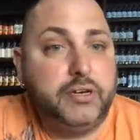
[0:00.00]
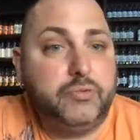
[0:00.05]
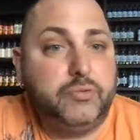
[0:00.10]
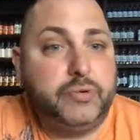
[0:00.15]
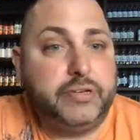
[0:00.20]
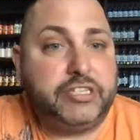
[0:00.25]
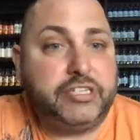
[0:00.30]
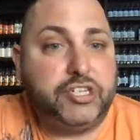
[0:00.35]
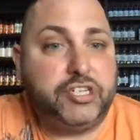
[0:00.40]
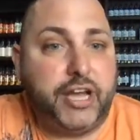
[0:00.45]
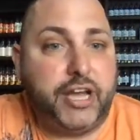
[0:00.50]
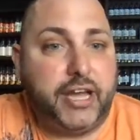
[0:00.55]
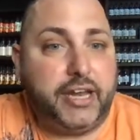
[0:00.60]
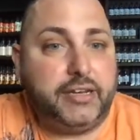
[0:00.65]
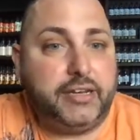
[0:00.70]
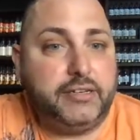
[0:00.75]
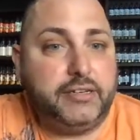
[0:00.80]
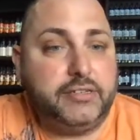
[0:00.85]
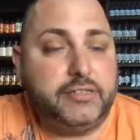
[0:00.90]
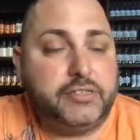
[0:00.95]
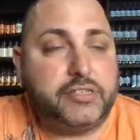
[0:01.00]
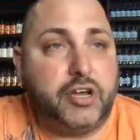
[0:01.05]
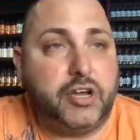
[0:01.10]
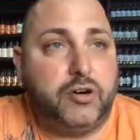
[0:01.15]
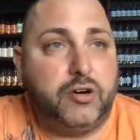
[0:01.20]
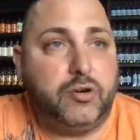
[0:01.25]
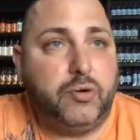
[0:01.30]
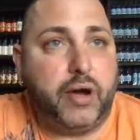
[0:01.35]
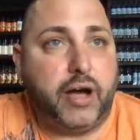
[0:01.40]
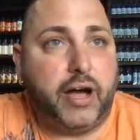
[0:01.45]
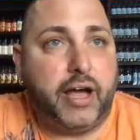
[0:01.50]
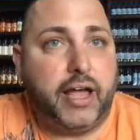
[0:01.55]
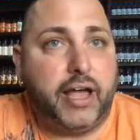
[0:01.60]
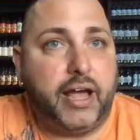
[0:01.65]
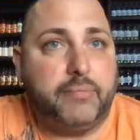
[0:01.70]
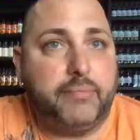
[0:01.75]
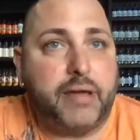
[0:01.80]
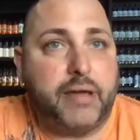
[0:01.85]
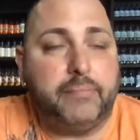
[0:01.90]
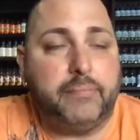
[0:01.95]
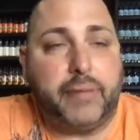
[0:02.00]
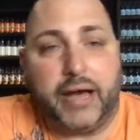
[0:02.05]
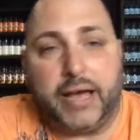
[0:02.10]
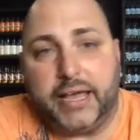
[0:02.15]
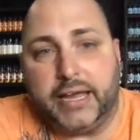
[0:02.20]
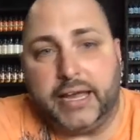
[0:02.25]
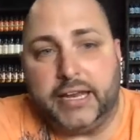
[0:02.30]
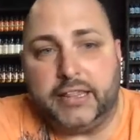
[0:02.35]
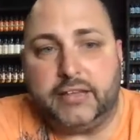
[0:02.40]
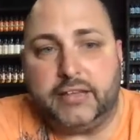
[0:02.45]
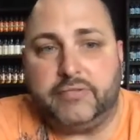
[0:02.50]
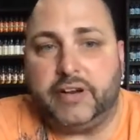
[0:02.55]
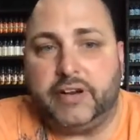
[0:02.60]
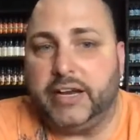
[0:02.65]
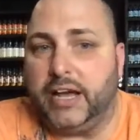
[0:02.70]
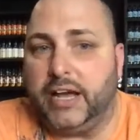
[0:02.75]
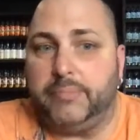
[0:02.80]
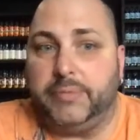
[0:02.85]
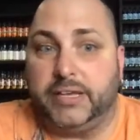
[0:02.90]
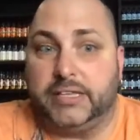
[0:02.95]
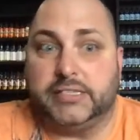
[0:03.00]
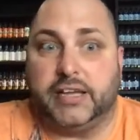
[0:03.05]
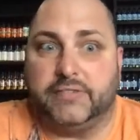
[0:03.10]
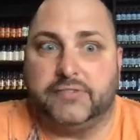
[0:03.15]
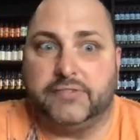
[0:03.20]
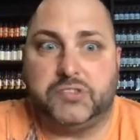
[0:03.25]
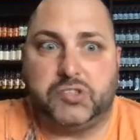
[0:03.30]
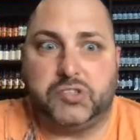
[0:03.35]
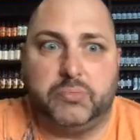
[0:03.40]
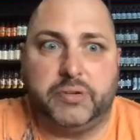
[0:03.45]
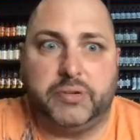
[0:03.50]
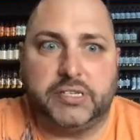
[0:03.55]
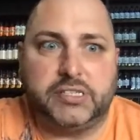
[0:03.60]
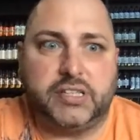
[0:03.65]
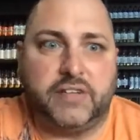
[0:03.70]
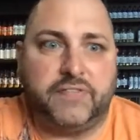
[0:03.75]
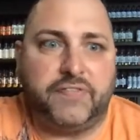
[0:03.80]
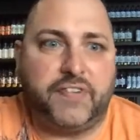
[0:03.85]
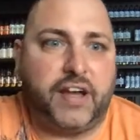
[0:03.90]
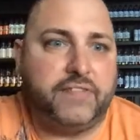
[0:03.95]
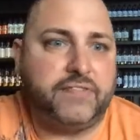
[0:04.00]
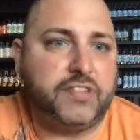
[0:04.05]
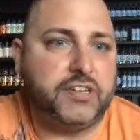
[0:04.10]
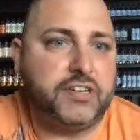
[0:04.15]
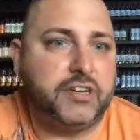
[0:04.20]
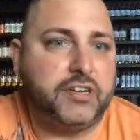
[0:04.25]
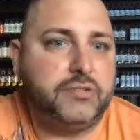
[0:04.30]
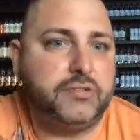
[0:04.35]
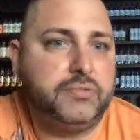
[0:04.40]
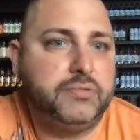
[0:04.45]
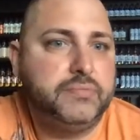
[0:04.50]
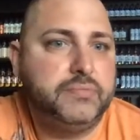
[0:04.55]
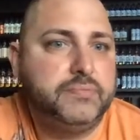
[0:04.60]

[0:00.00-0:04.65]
with shit, so I, I'm not buying anything right now because I have so much stuff I have to do.